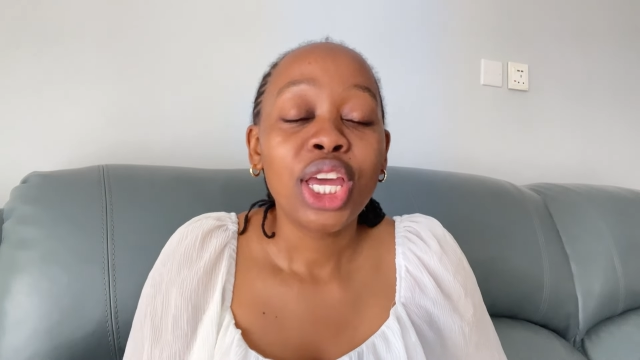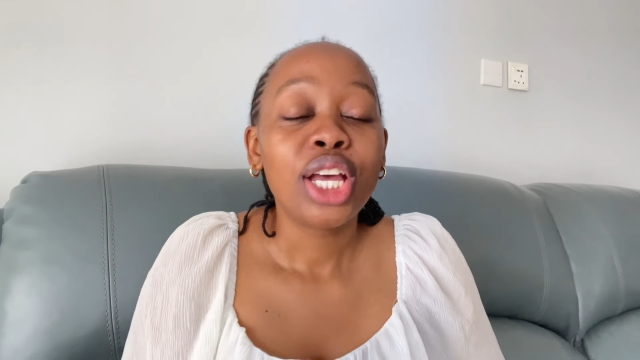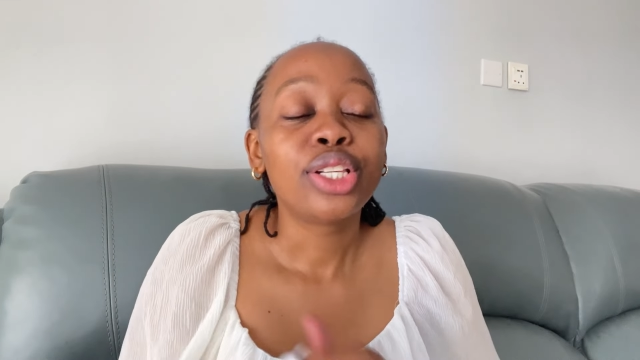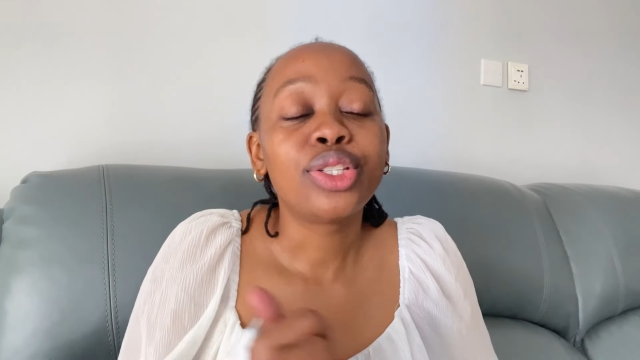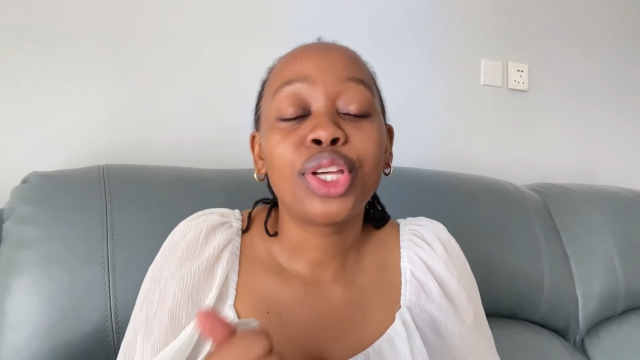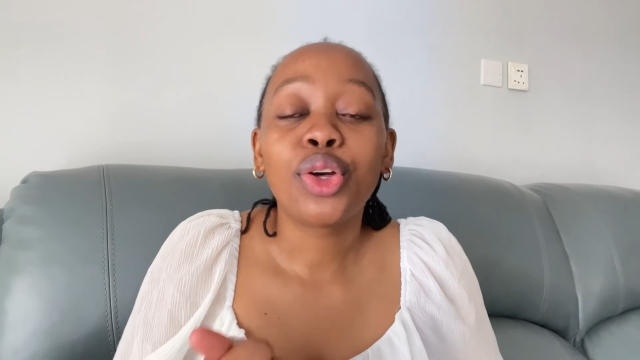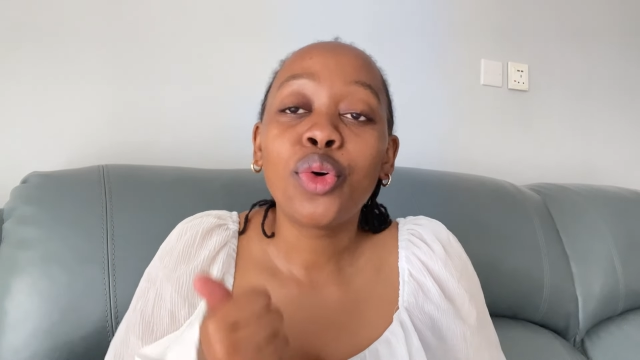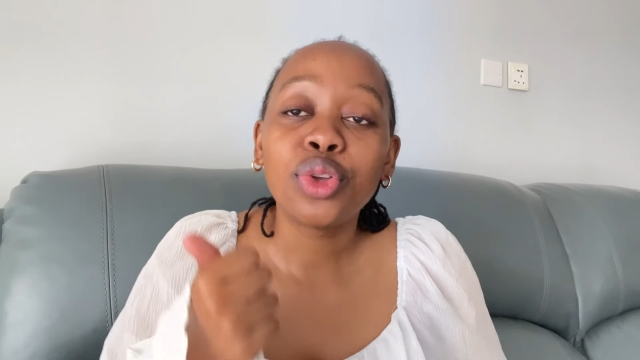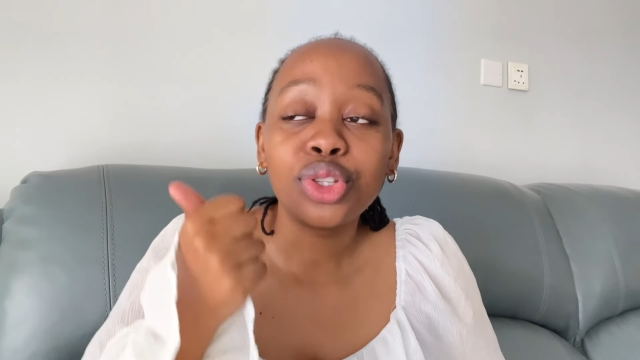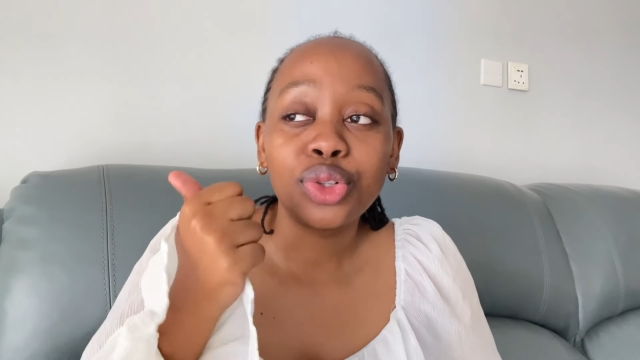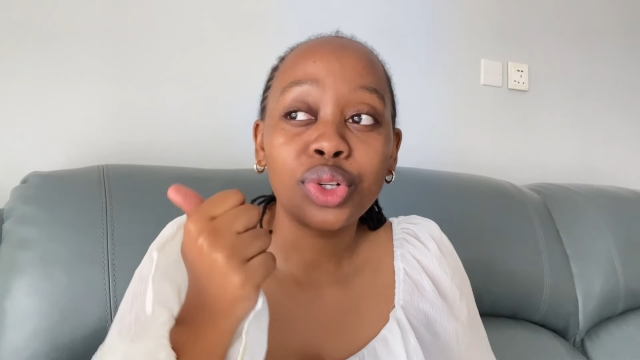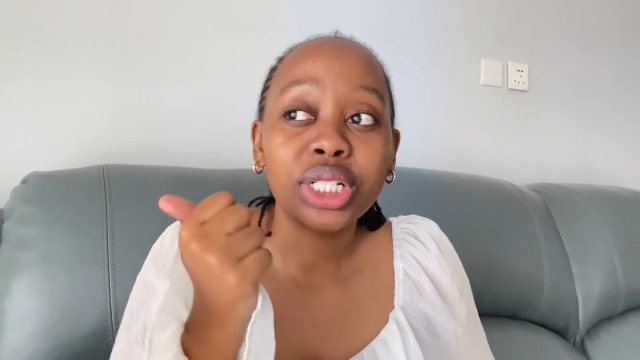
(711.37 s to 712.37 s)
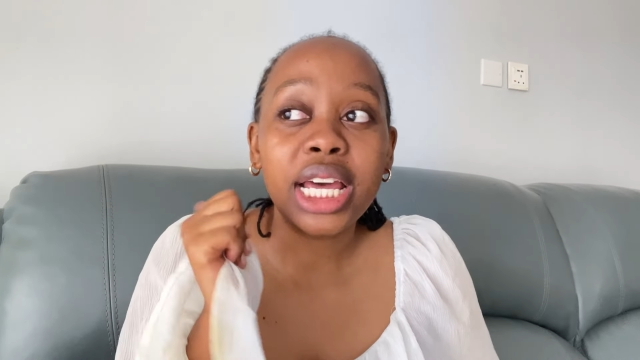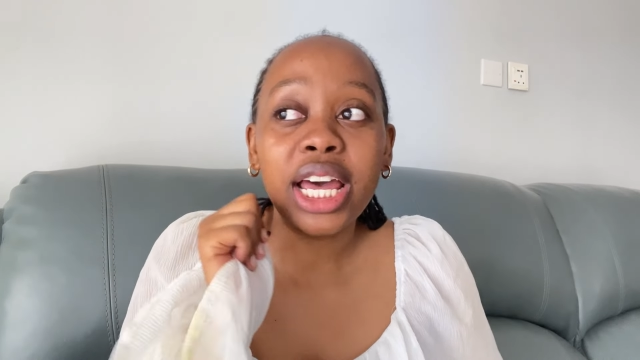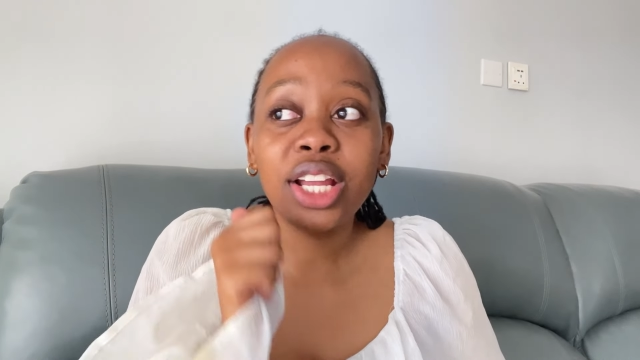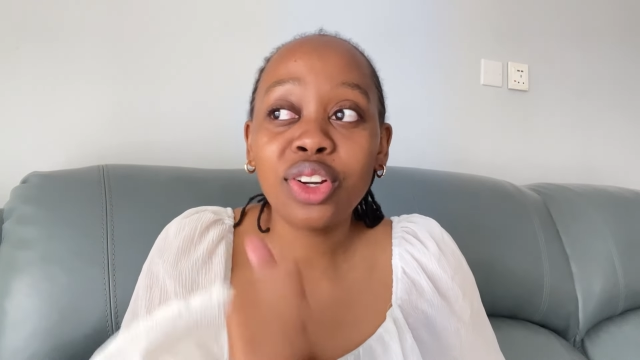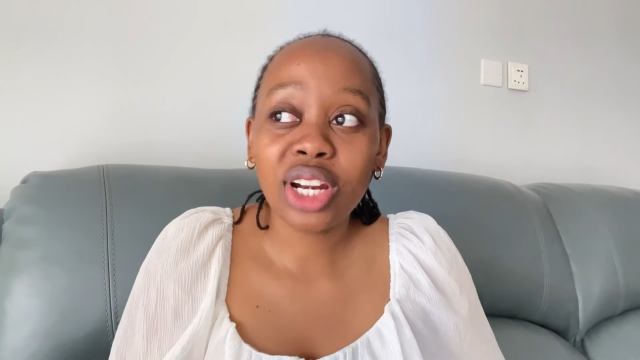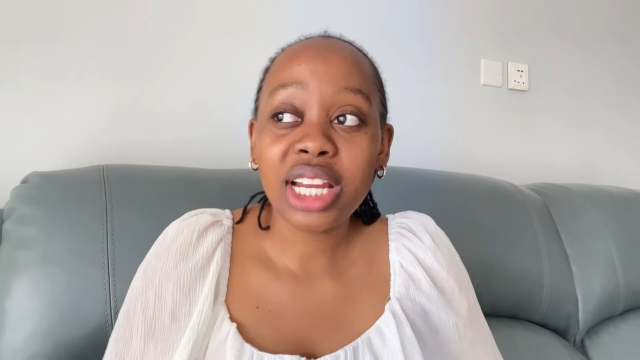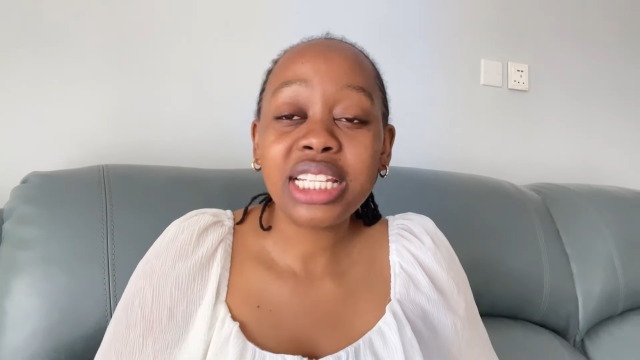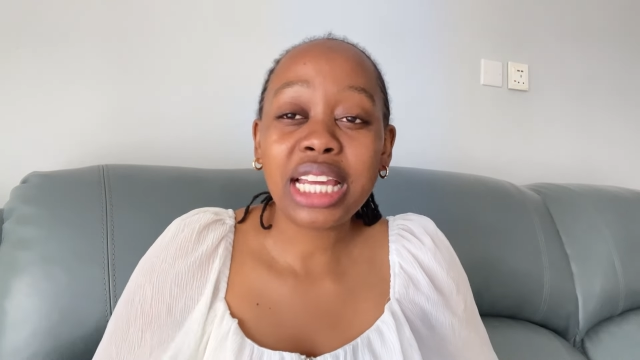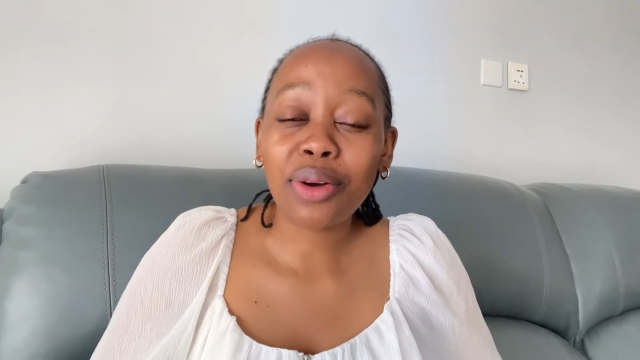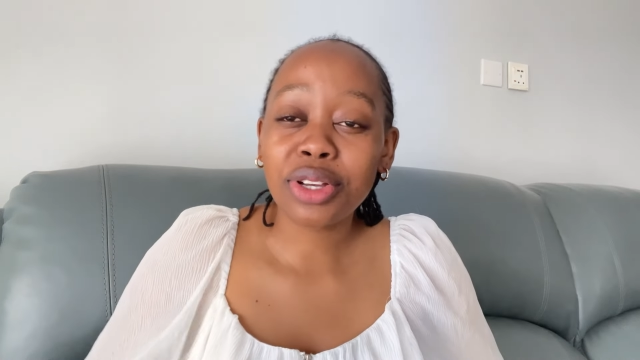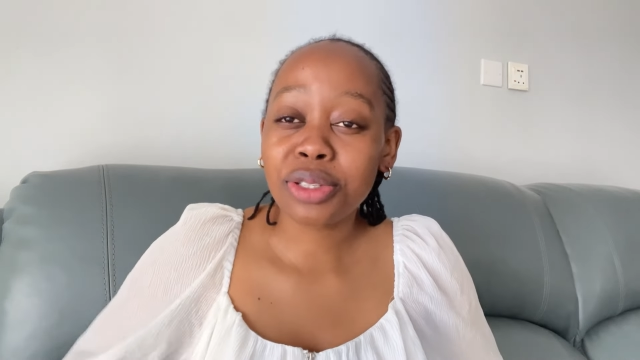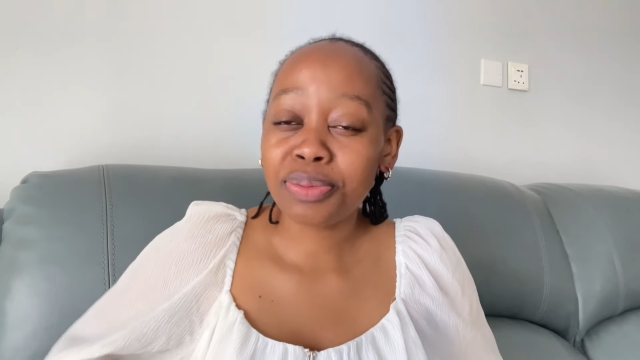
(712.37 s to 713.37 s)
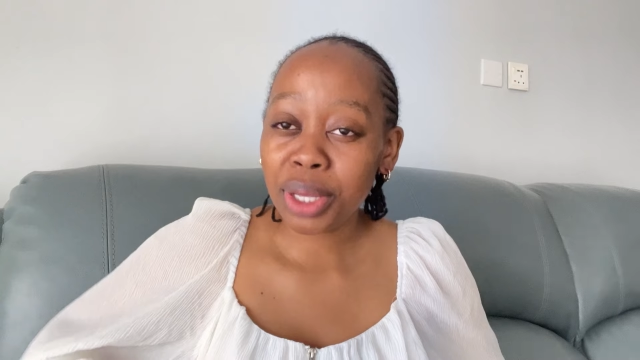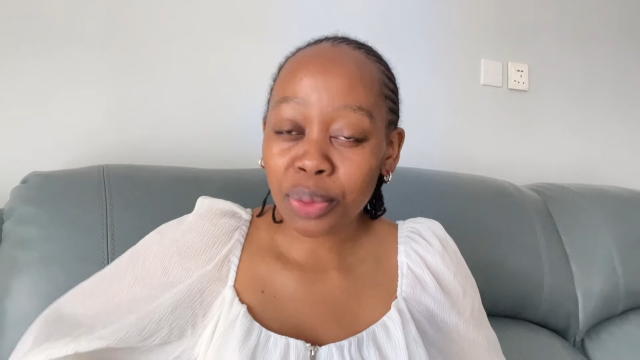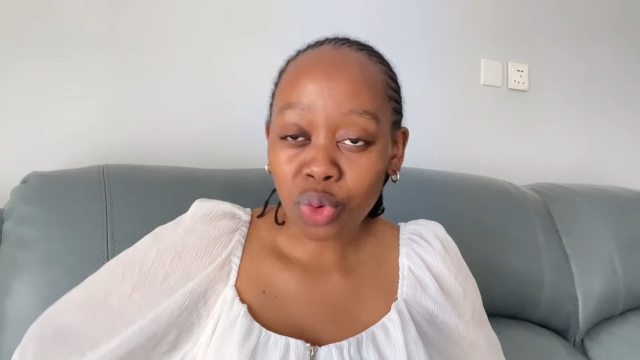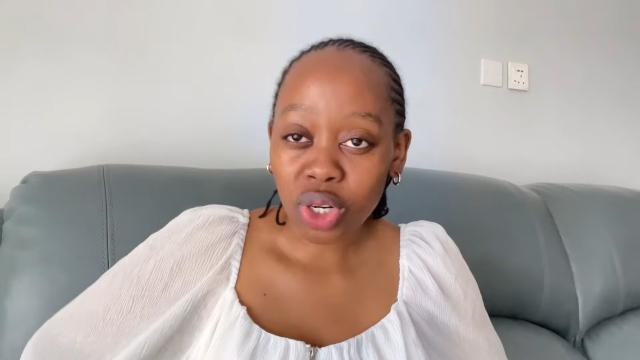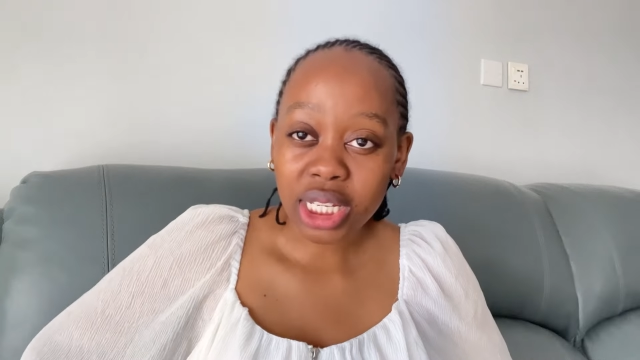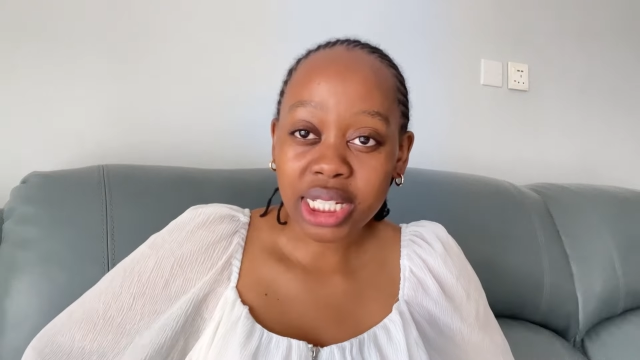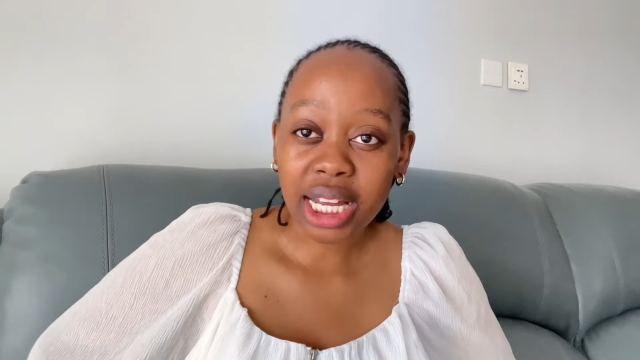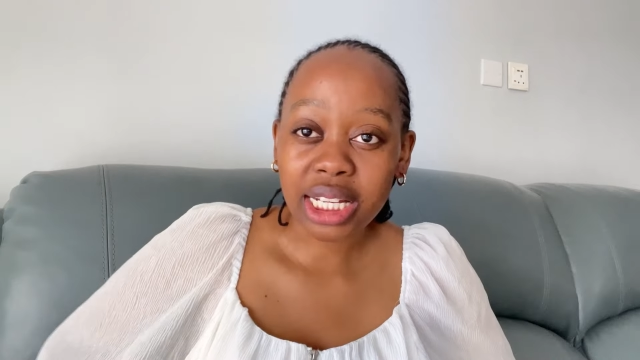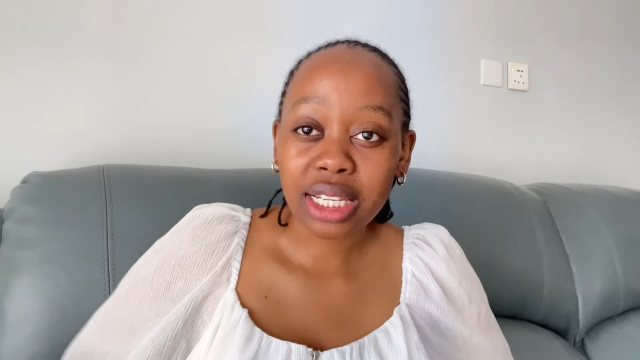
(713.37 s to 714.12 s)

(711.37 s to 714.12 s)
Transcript: So he calls the doctor, and already I was being monitored.